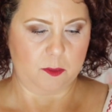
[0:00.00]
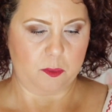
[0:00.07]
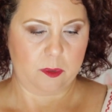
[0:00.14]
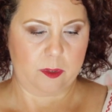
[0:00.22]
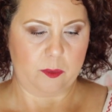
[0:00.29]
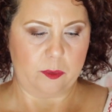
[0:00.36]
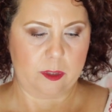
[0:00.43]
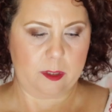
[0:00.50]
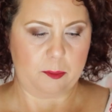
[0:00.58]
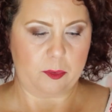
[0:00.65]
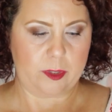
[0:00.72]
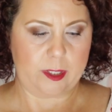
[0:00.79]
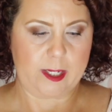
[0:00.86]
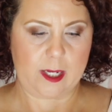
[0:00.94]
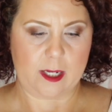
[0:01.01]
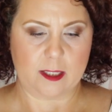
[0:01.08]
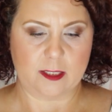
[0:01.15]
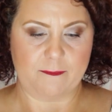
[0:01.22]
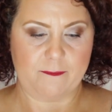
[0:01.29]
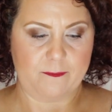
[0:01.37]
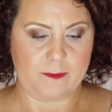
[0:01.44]
really, really pretty and
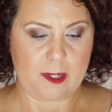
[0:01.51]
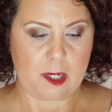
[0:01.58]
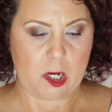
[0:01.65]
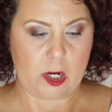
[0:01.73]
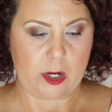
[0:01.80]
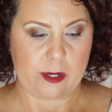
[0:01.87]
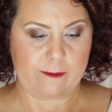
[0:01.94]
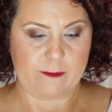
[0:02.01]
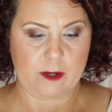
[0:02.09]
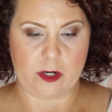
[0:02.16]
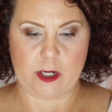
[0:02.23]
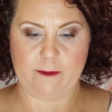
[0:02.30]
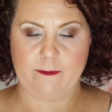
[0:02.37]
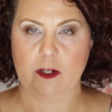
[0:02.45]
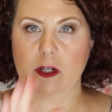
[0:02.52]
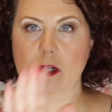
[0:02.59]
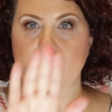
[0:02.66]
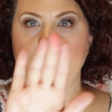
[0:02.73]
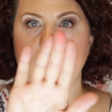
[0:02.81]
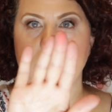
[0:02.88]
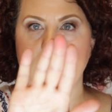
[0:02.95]
it's very, very,
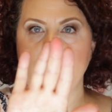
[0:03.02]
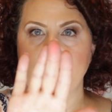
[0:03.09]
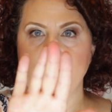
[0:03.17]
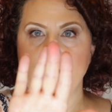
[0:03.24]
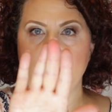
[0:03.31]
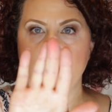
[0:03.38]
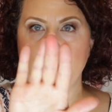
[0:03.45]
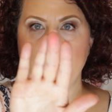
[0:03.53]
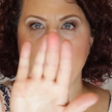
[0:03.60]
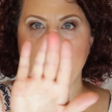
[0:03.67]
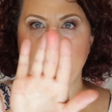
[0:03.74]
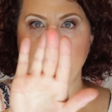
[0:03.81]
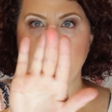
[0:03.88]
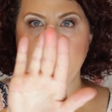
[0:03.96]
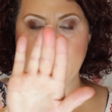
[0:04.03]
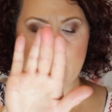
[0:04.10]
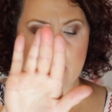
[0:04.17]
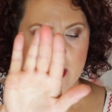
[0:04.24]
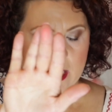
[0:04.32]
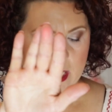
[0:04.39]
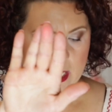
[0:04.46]
very, very, very
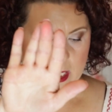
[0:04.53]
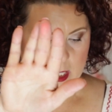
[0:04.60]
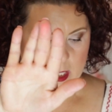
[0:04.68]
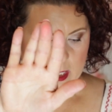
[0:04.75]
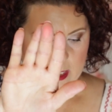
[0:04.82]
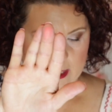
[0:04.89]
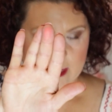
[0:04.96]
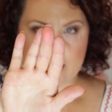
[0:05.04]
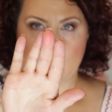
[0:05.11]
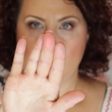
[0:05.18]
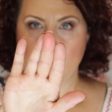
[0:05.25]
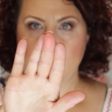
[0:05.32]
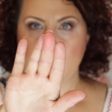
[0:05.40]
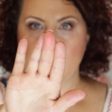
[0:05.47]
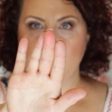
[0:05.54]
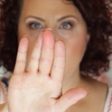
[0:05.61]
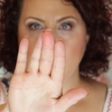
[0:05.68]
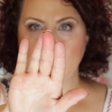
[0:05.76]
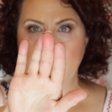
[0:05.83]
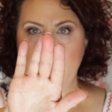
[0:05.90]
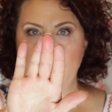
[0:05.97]
pigmented. So
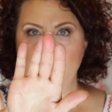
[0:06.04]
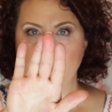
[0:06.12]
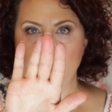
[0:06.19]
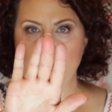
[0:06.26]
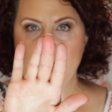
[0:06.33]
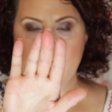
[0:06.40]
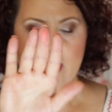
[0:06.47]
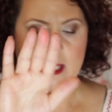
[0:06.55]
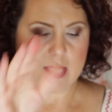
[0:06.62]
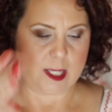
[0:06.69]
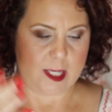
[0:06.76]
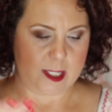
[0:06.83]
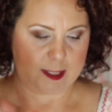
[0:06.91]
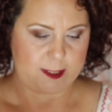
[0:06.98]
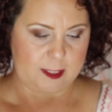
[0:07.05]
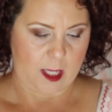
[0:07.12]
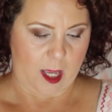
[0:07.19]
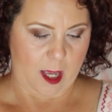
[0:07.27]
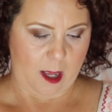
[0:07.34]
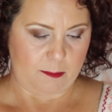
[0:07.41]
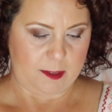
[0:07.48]
definitely, if you get this,
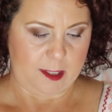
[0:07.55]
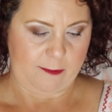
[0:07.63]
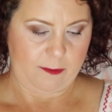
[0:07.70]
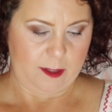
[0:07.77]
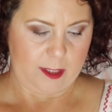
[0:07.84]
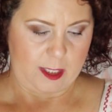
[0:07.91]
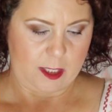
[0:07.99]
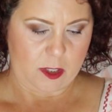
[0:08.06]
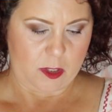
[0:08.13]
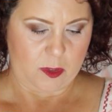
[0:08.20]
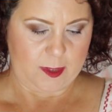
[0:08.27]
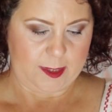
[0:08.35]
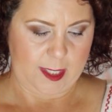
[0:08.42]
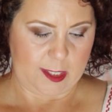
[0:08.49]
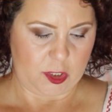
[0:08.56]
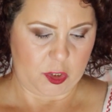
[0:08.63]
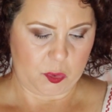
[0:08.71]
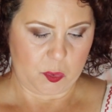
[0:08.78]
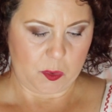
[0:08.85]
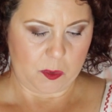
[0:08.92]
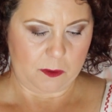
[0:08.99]
um, definitely use a
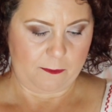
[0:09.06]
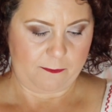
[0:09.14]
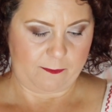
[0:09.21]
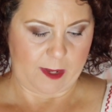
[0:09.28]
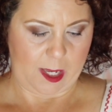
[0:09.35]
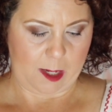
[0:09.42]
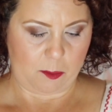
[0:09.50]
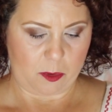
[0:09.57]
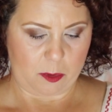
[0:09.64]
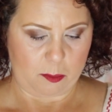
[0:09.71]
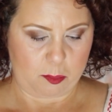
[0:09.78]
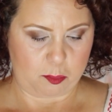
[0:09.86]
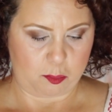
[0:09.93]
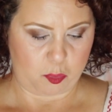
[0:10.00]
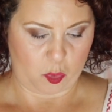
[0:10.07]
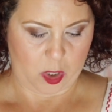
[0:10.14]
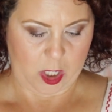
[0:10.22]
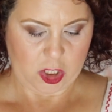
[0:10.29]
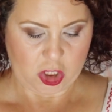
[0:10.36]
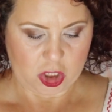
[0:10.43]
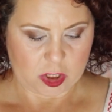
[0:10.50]
dual fiber
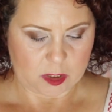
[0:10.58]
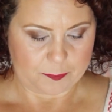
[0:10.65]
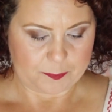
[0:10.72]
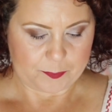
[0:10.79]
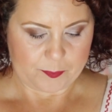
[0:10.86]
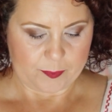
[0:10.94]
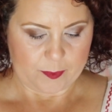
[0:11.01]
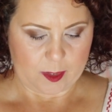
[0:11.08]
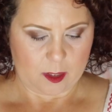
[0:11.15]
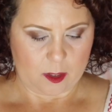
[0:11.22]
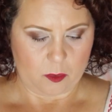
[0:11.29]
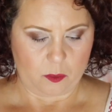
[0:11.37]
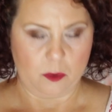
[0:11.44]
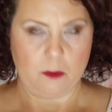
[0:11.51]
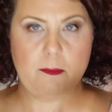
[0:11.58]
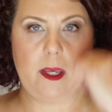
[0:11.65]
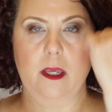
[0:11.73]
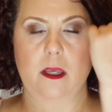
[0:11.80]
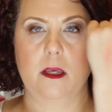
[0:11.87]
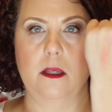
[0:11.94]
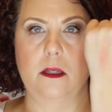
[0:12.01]
brush. Will
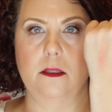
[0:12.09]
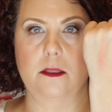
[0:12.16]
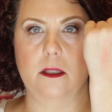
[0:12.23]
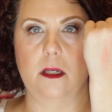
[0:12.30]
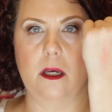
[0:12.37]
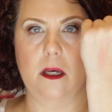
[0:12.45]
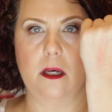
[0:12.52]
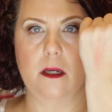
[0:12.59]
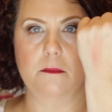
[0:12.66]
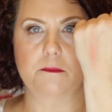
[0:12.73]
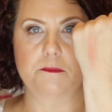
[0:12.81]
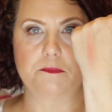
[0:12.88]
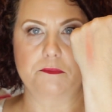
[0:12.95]
make it um,